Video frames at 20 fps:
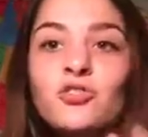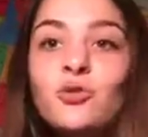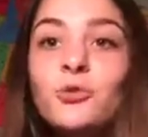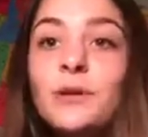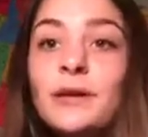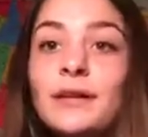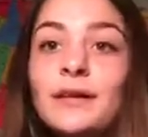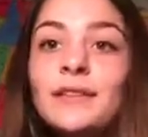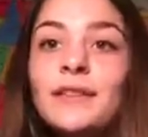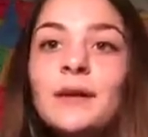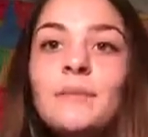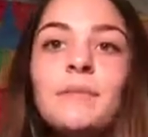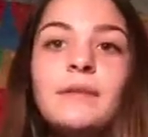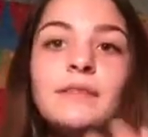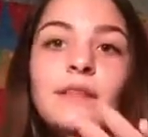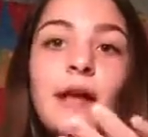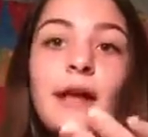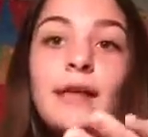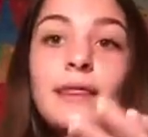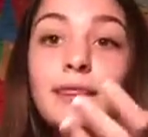treated them
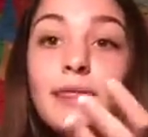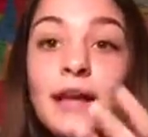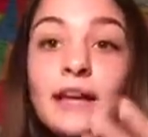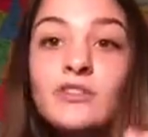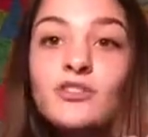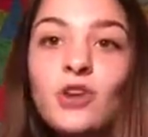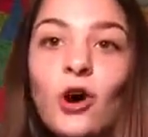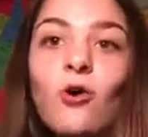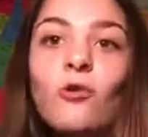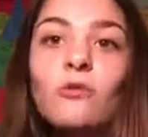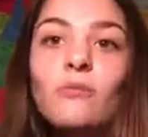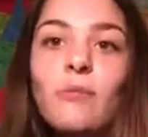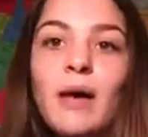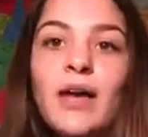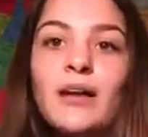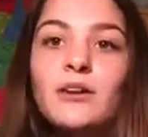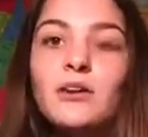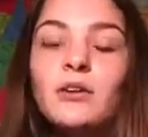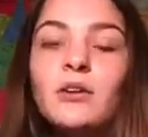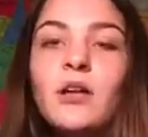like they don't
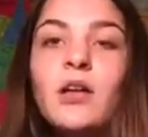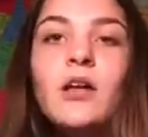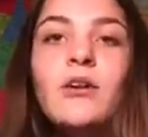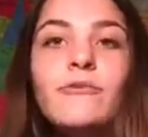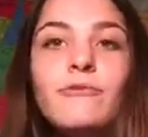matter.